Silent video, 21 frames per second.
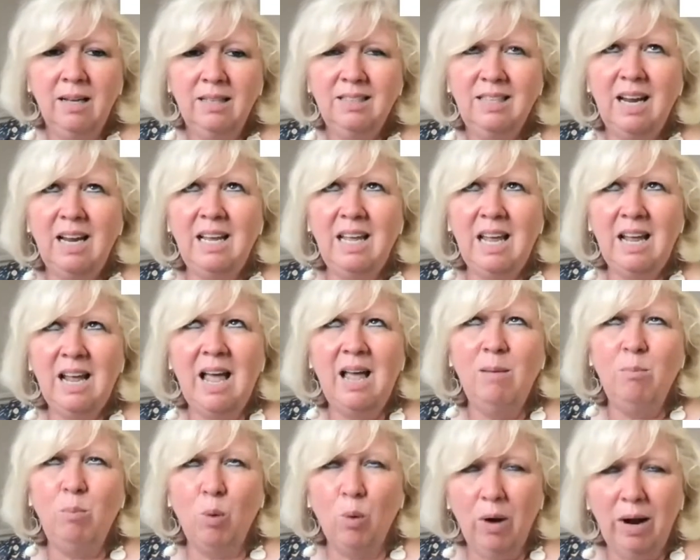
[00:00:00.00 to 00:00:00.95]
taking
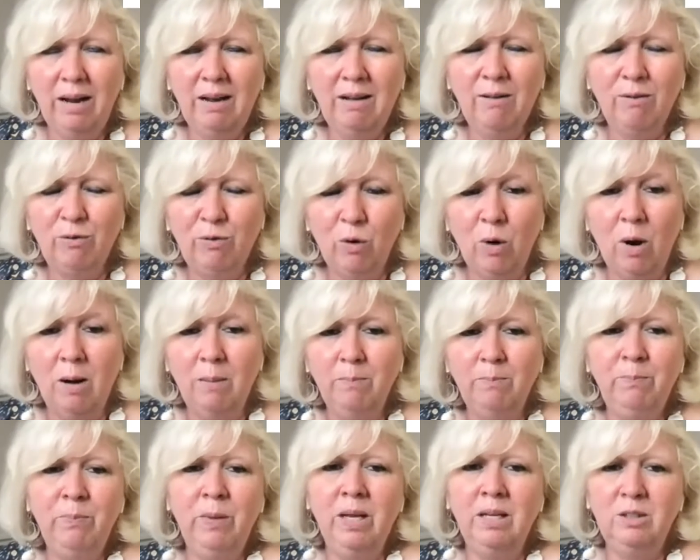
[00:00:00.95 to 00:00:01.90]
a break
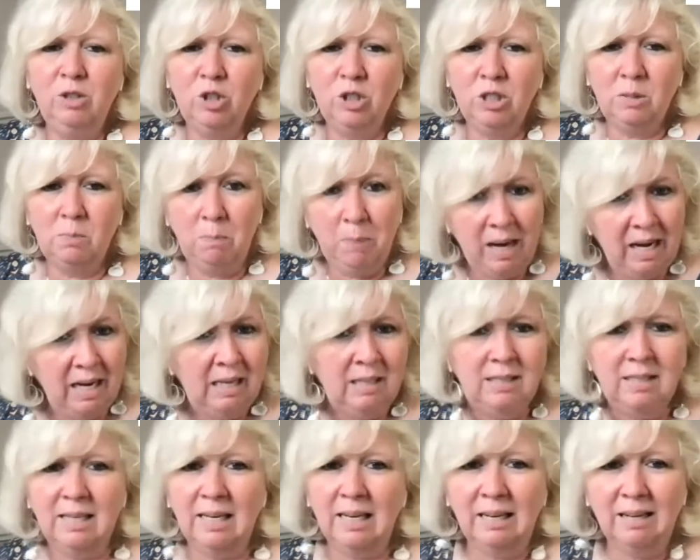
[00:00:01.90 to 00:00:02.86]
from just
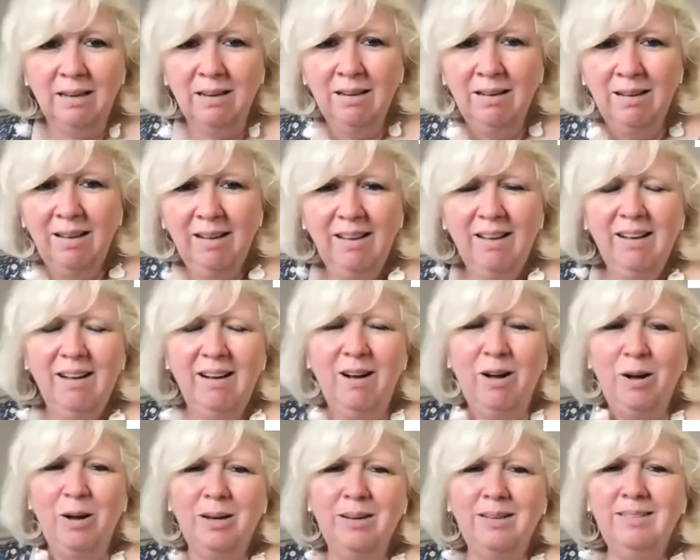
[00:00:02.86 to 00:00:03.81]
painting
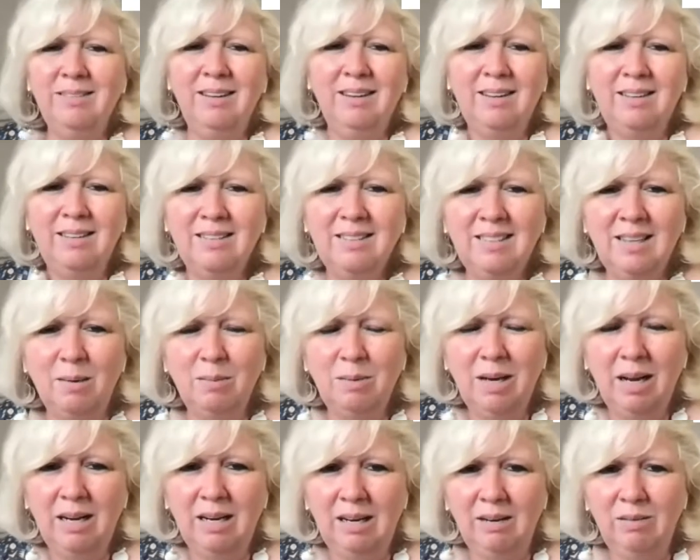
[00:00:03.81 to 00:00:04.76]
on
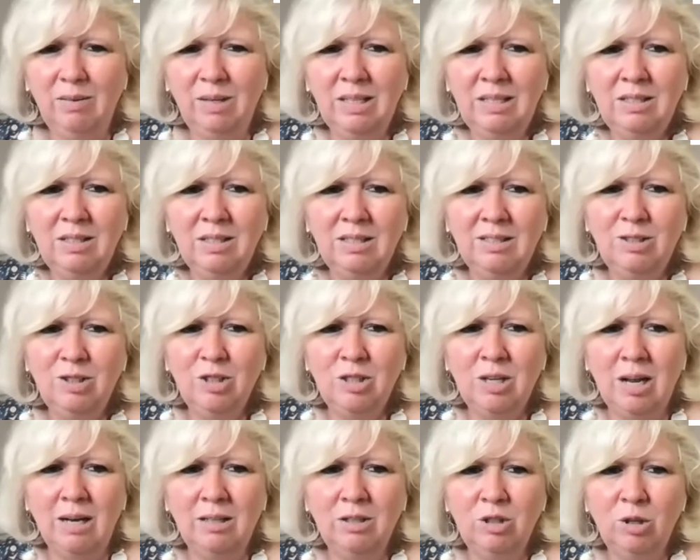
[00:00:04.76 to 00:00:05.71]
Sunday evenings, and just
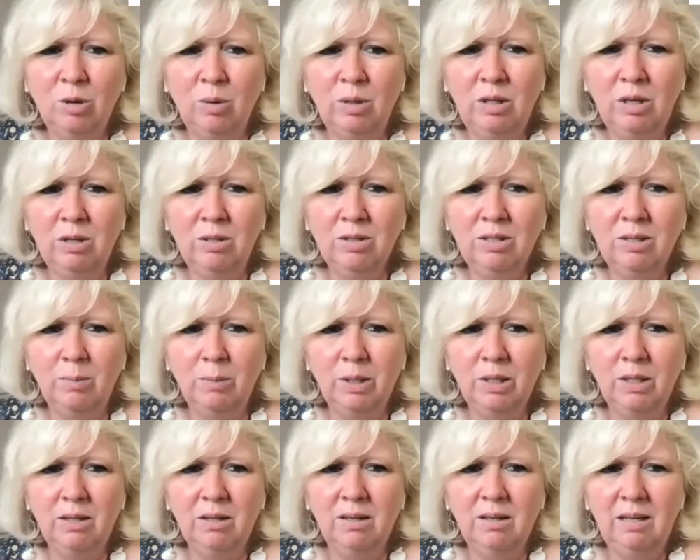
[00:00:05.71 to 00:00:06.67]
kind of showing y'all some of
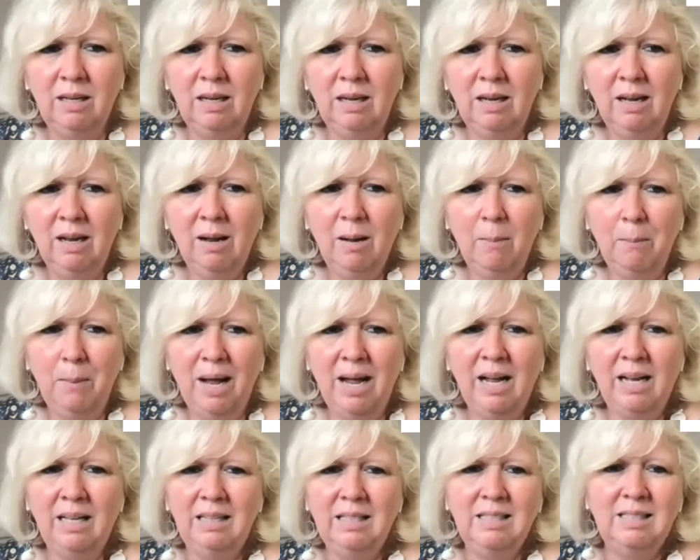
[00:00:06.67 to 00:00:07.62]
the
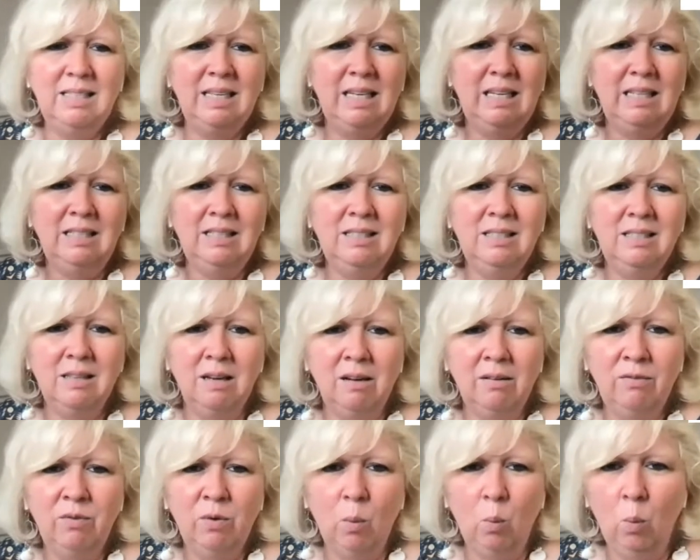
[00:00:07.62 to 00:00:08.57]
behind the scenes
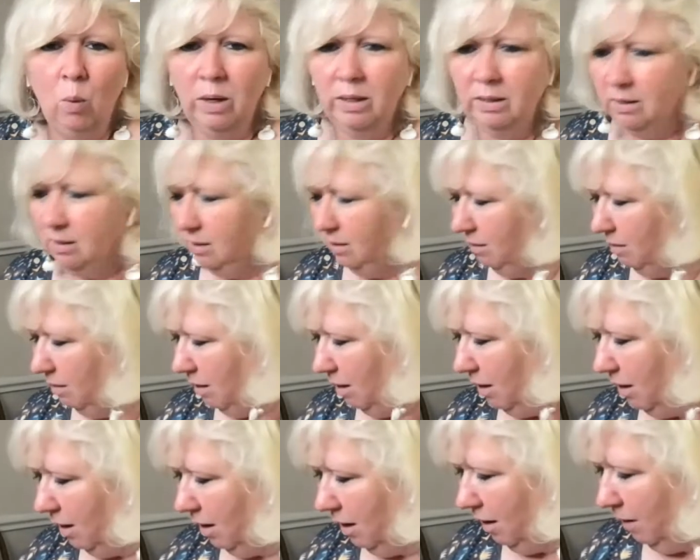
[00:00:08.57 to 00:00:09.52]
of what
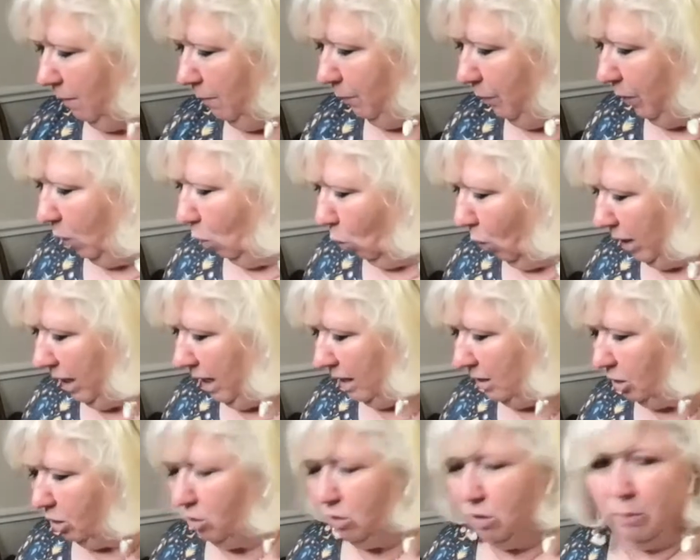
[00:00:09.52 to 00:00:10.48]
I
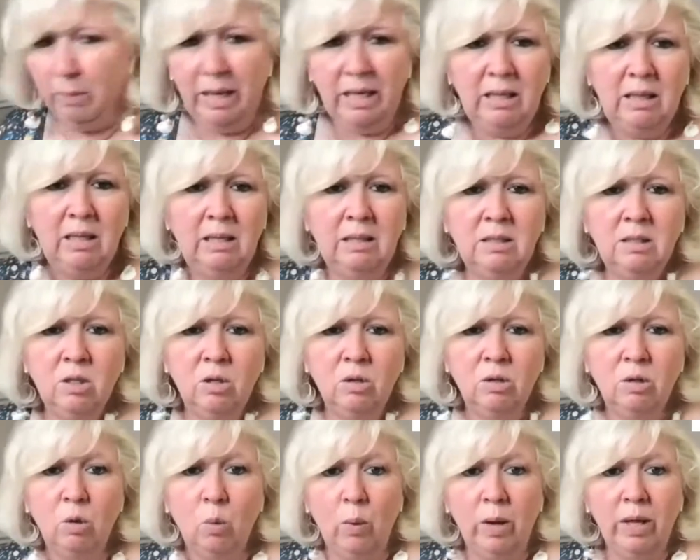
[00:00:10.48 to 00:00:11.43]
do to make things
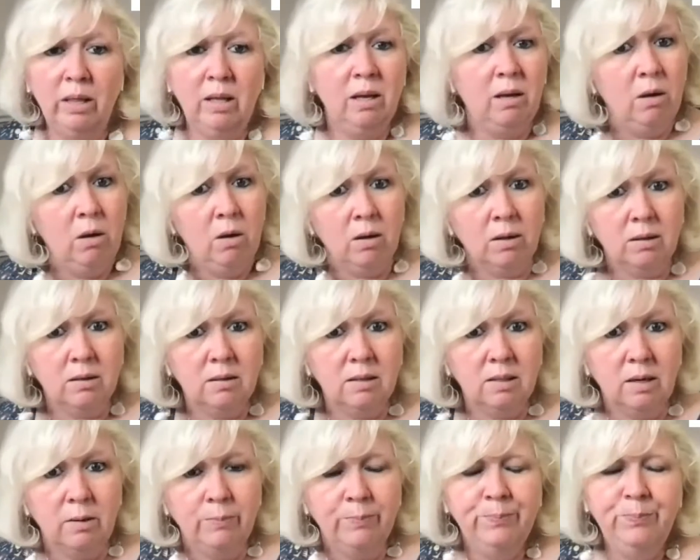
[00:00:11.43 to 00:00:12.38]
look the way they look.
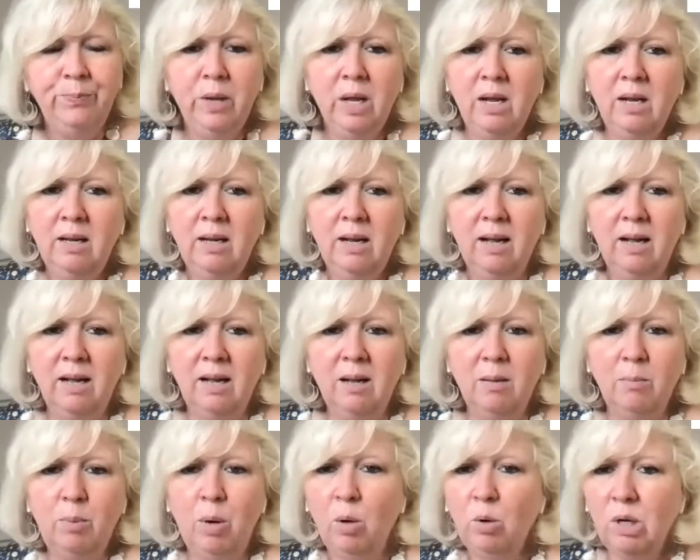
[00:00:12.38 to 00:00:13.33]
So
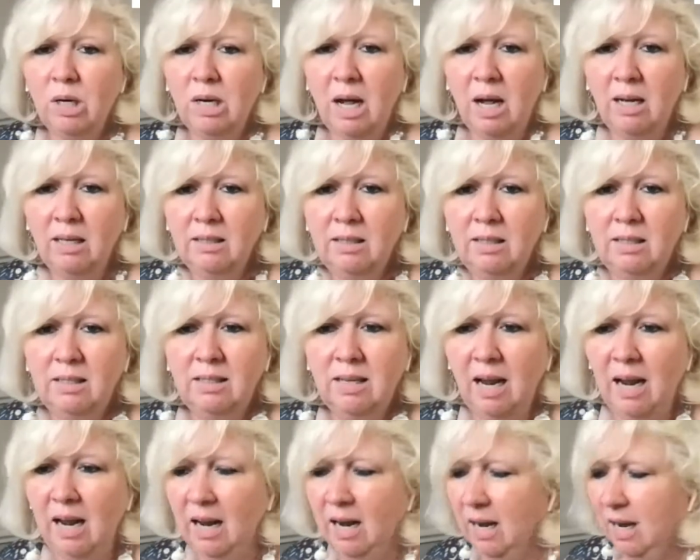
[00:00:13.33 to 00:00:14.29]
polka dots,
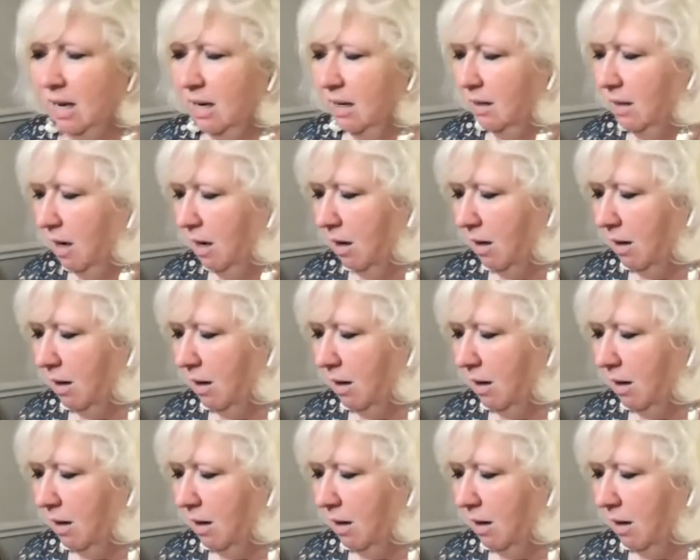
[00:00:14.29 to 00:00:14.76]
and